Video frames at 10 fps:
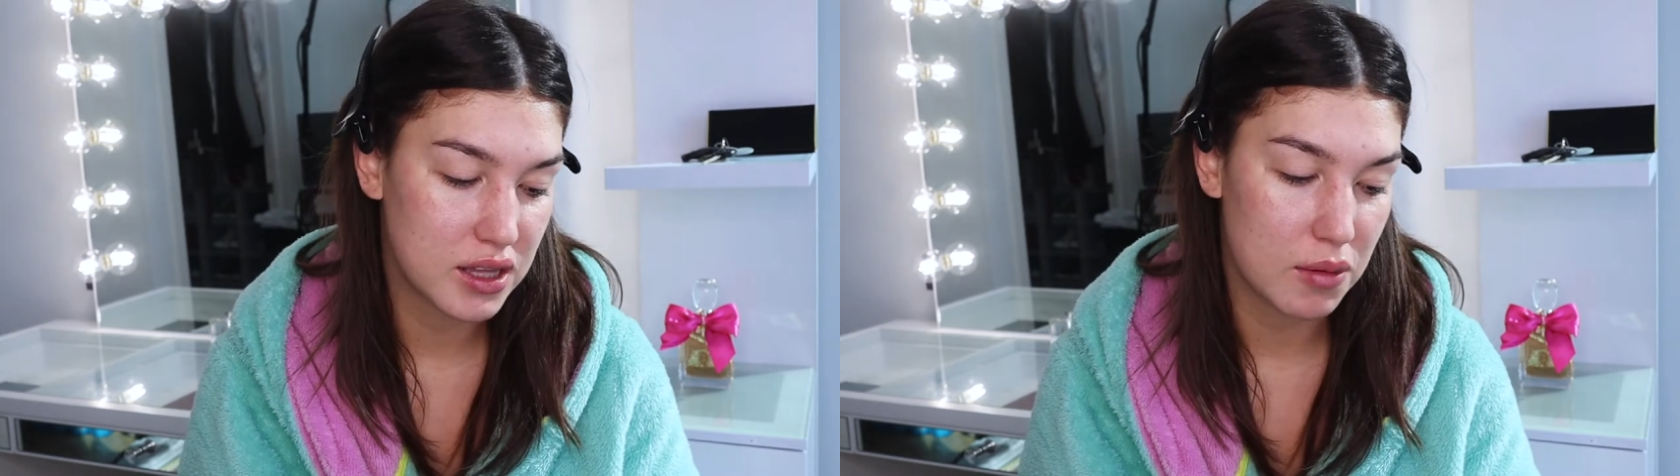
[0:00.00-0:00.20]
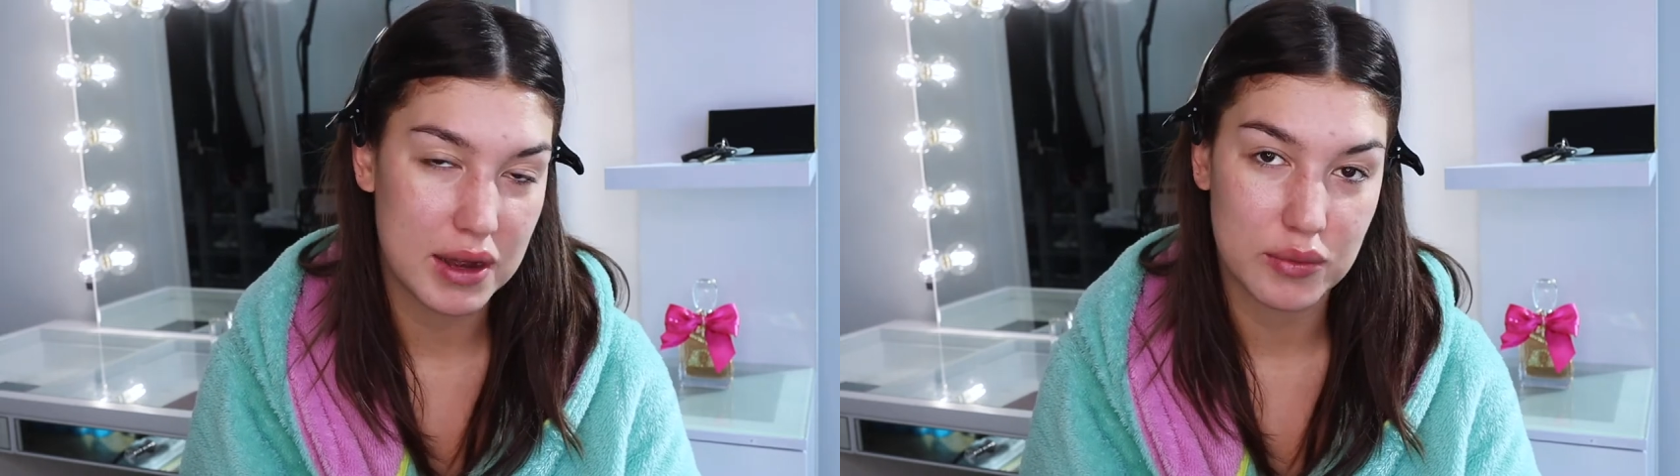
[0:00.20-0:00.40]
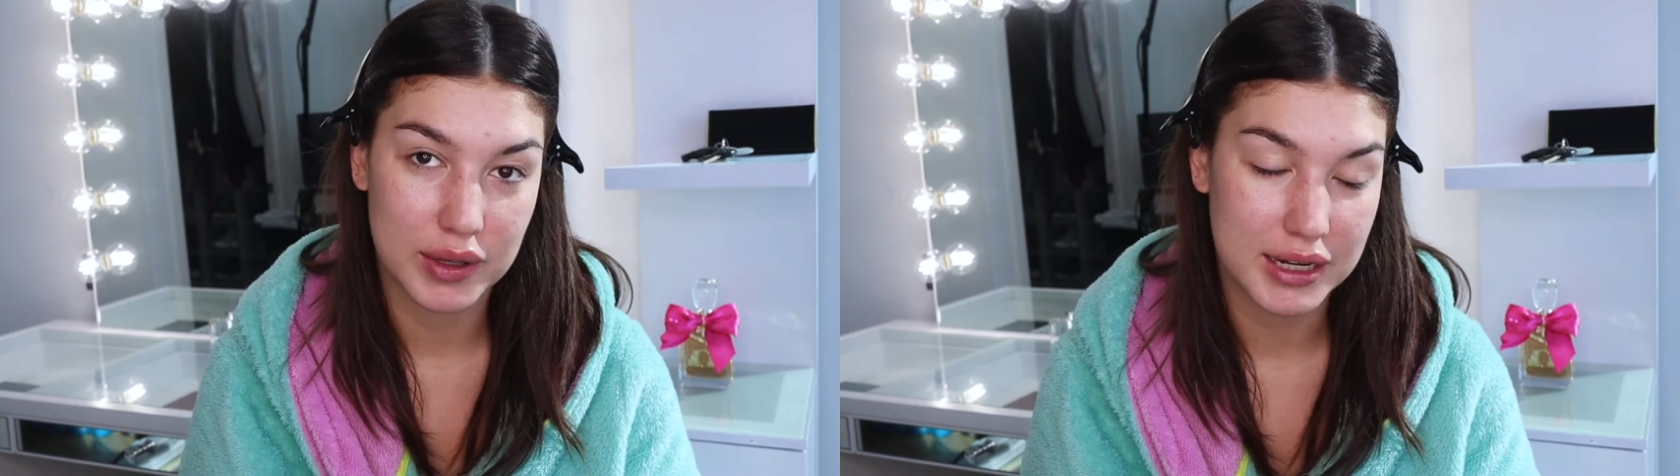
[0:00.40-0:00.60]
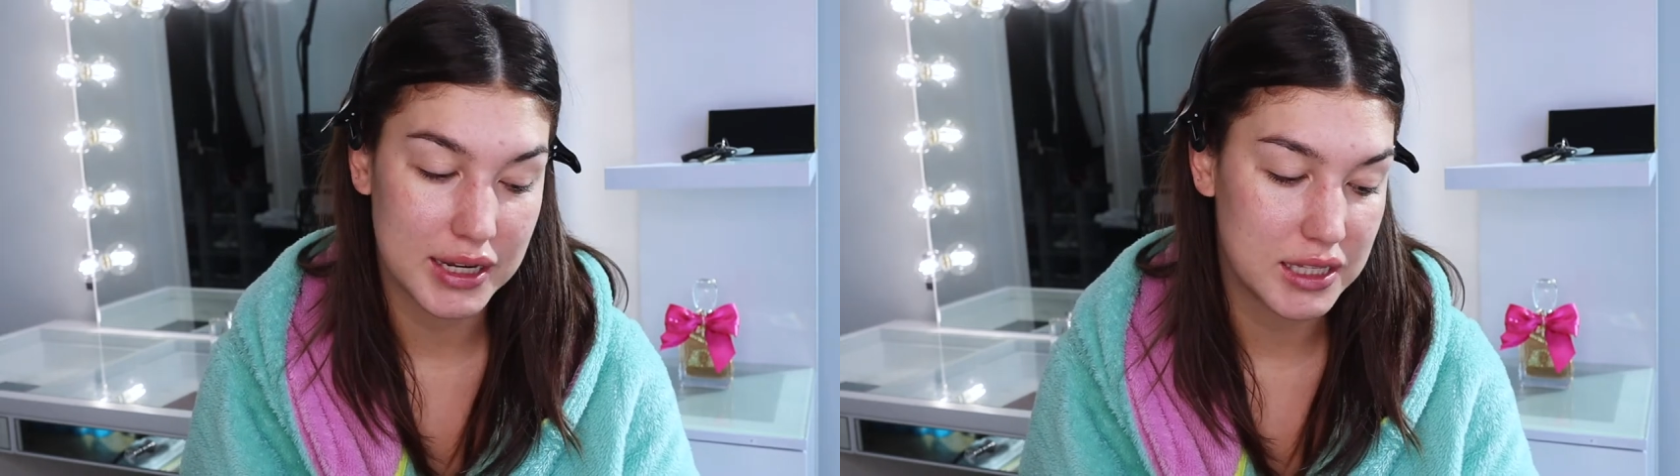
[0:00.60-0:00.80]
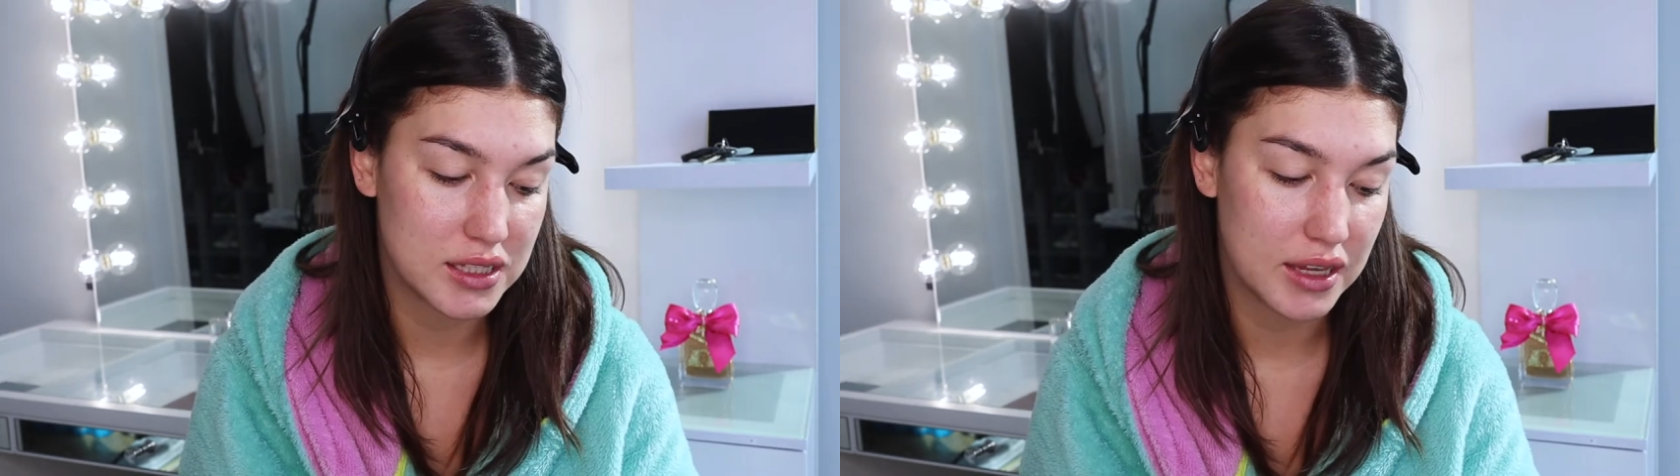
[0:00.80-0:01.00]
They're made really
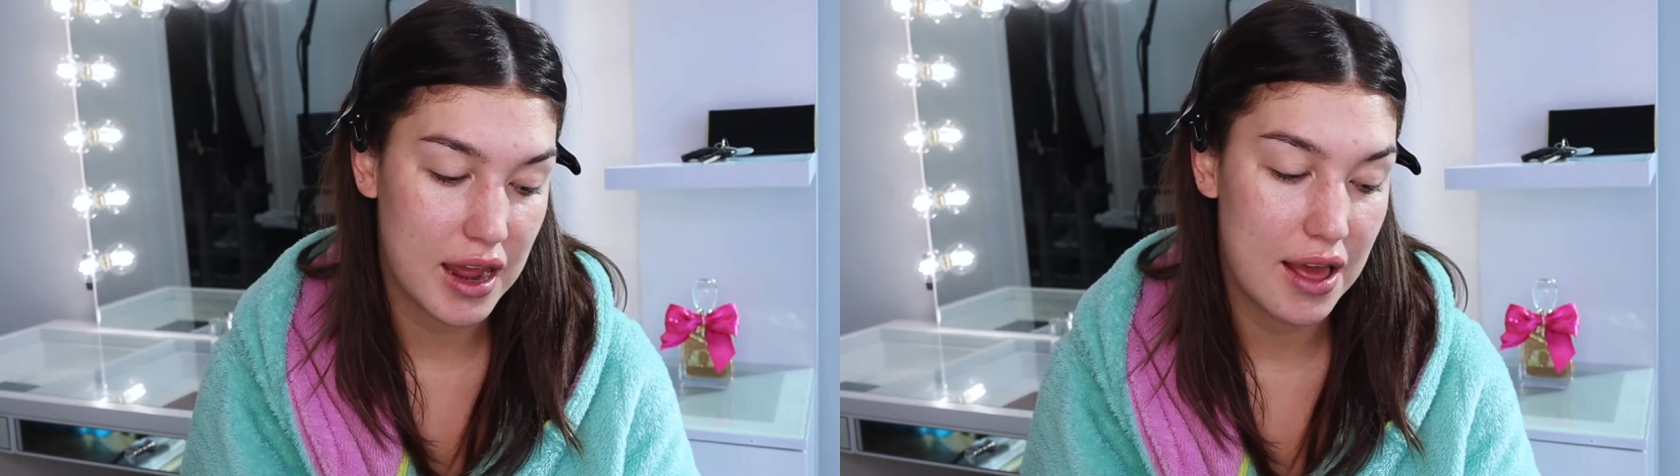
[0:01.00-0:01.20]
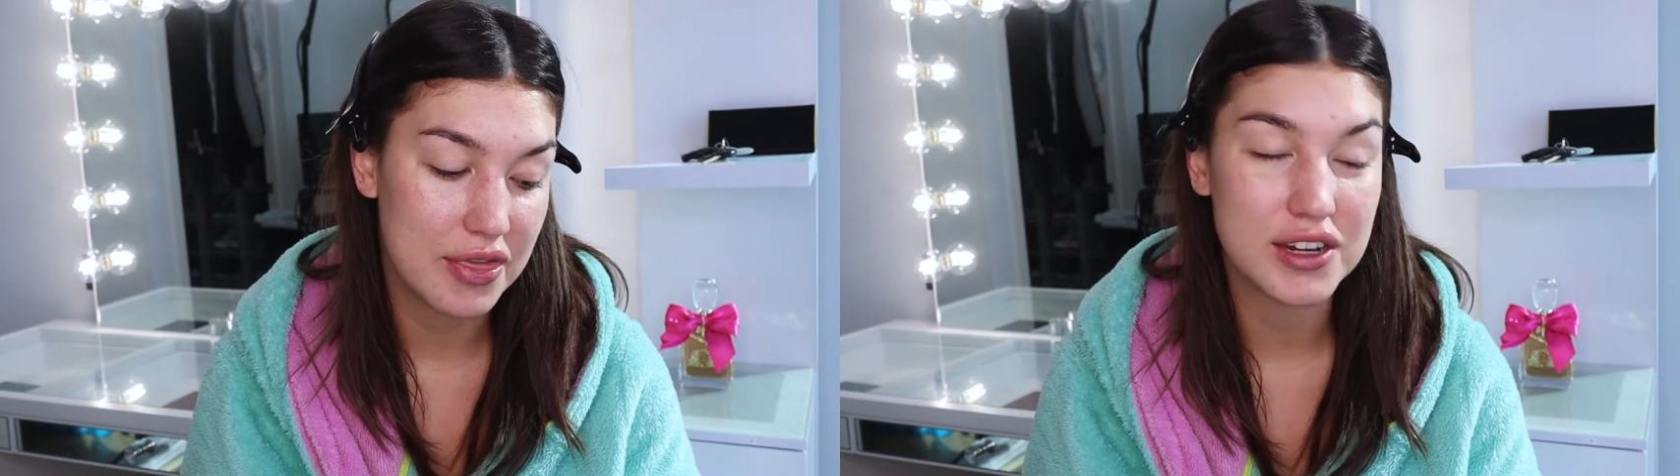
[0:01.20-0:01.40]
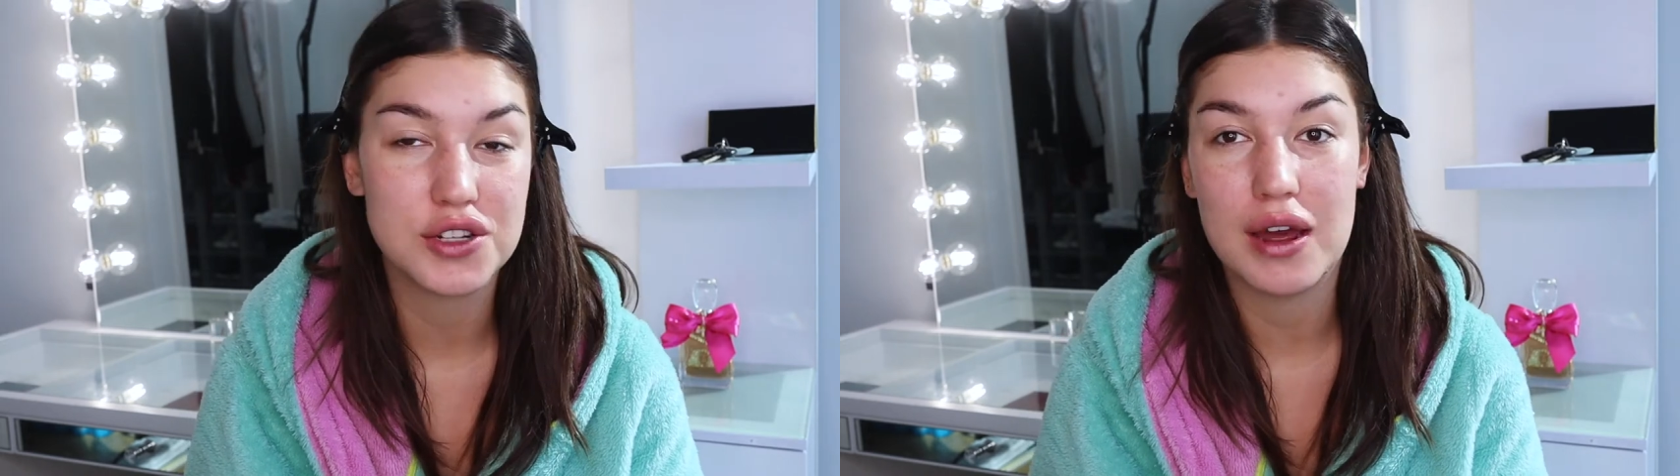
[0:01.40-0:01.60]
nicely, and they do